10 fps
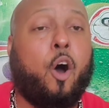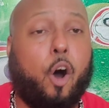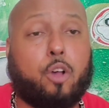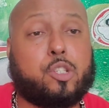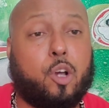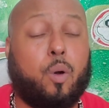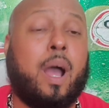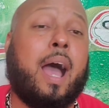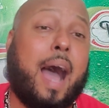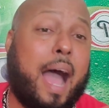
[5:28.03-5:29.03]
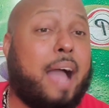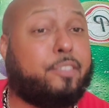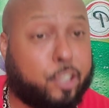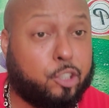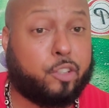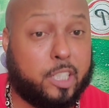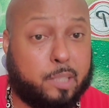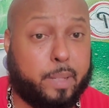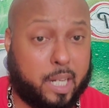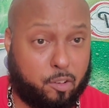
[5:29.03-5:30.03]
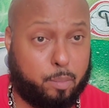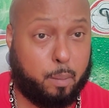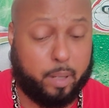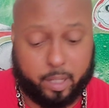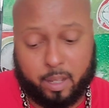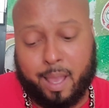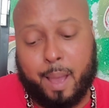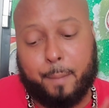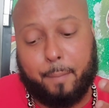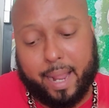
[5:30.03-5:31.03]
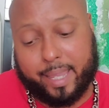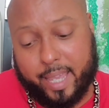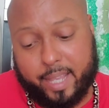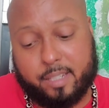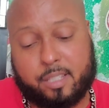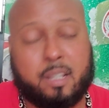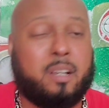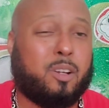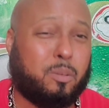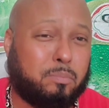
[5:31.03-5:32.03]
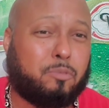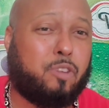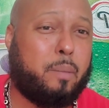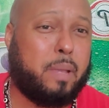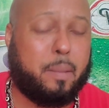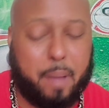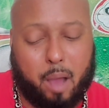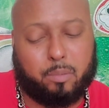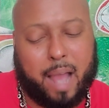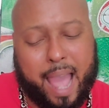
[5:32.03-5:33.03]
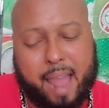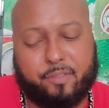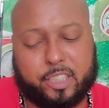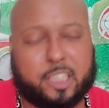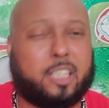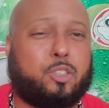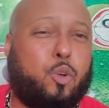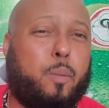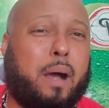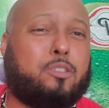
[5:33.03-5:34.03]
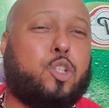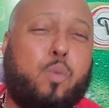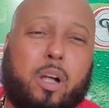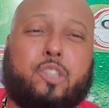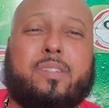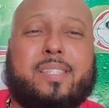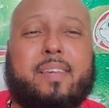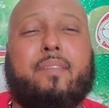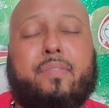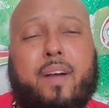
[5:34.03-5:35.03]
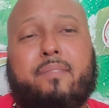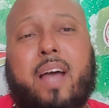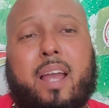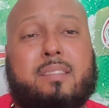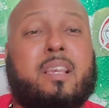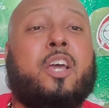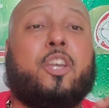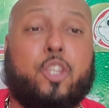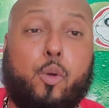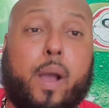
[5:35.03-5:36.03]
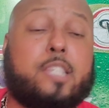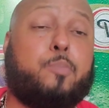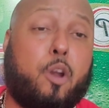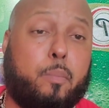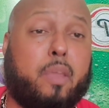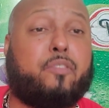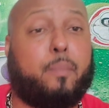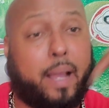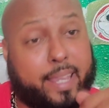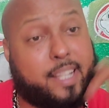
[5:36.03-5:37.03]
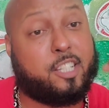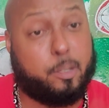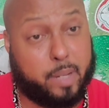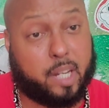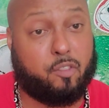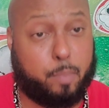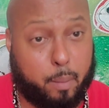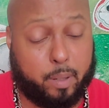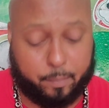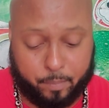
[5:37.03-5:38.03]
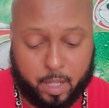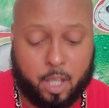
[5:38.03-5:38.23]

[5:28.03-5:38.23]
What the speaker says: Also, I have children in Dominican Republic. My kids run me about, I average it to about $275 US per month for my kids in Dominican Republic.